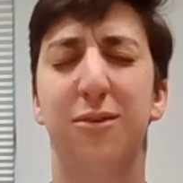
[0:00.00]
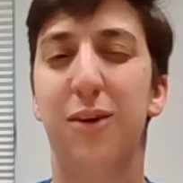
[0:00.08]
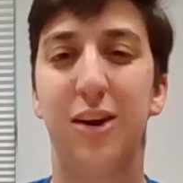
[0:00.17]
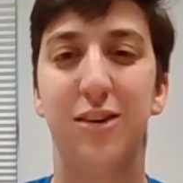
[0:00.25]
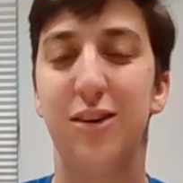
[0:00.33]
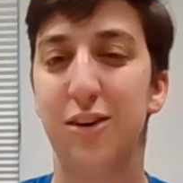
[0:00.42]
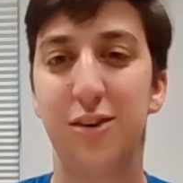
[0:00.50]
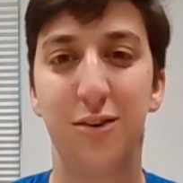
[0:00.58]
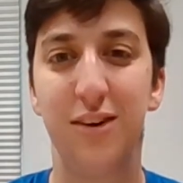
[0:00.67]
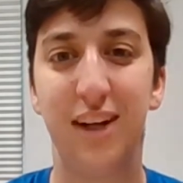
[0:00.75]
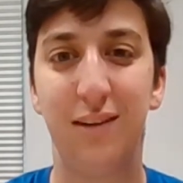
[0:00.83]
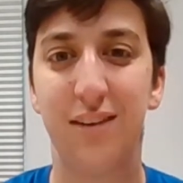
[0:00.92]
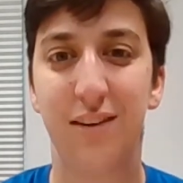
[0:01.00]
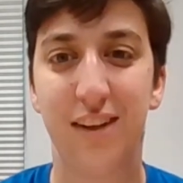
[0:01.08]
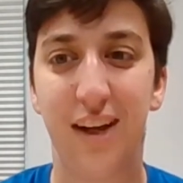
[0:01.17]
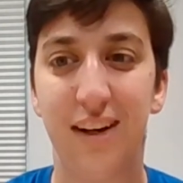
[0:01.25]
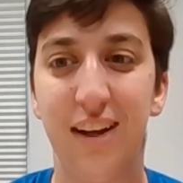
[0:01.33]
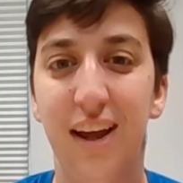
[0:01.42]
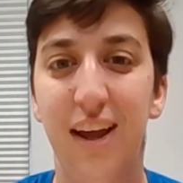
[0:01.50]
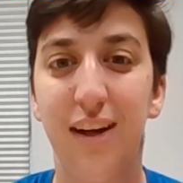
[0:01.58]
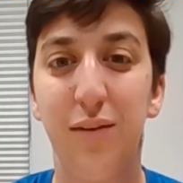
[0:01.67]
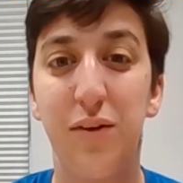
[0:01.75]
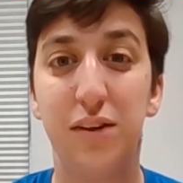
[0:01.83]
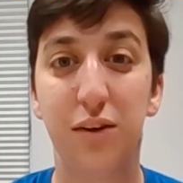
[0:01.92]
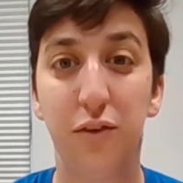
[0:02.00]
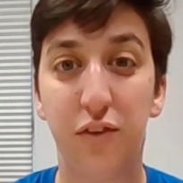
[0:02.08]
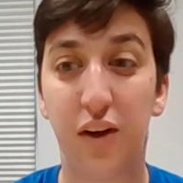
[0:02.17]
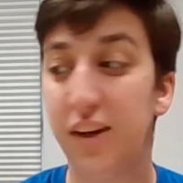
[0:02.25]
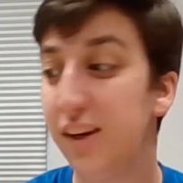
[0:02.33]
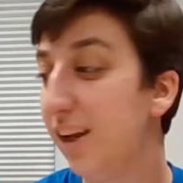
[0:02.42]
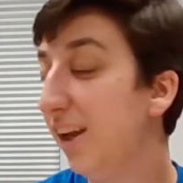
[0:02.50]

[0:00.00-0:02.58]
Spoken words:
We're going to start story times outside. It'll be so fun.